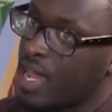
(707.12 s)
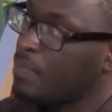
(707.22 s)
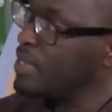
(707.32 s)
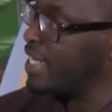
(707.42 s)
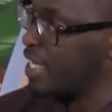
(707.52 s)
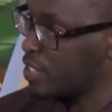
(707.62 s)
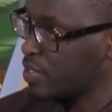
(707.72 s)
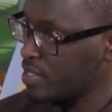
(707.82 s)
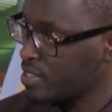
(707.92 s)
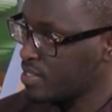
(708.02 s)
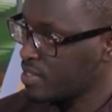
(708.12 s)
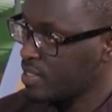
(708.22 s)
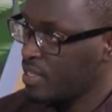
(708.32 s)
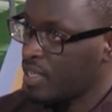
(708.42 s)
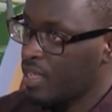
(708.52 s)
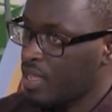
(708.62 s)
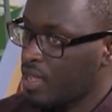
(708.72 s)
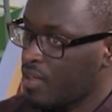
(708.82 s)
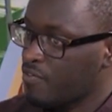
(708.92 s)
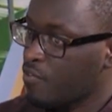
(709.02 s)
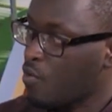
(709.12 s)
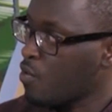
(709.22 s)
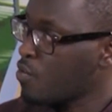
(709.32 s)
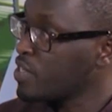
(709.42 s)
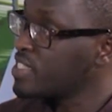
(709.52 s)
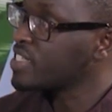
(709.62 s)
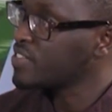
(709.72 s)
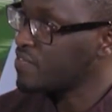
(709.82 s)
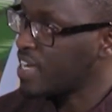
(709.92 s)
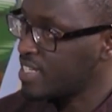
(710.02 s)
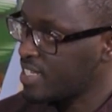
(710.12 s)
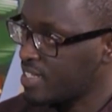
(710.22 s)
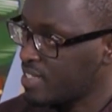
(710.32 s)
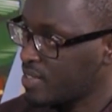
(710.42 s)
applications uh, for research funding,